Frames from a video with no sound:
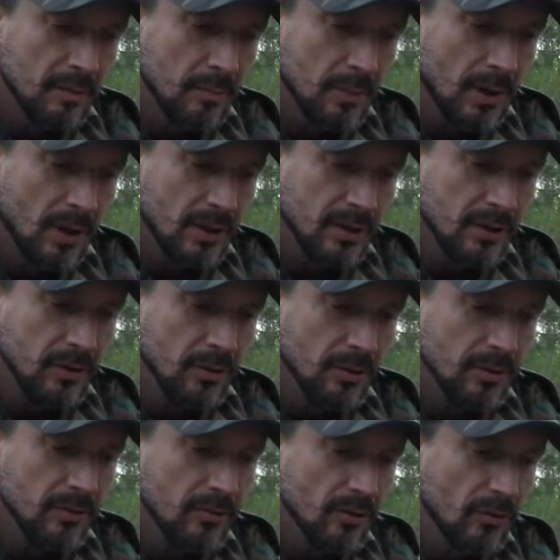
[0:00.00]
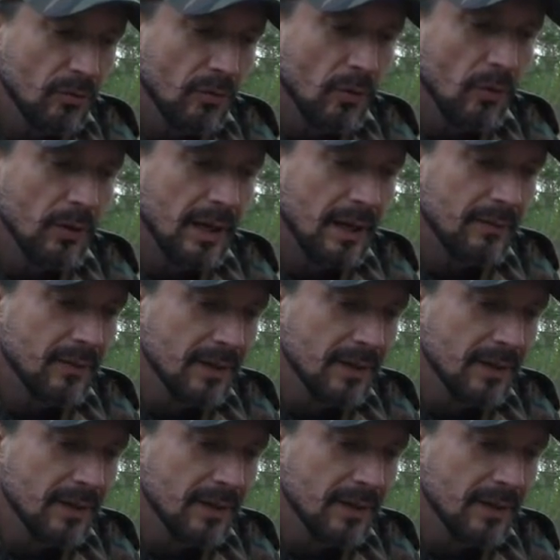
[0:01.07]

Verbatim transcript: But all you do is just fold out the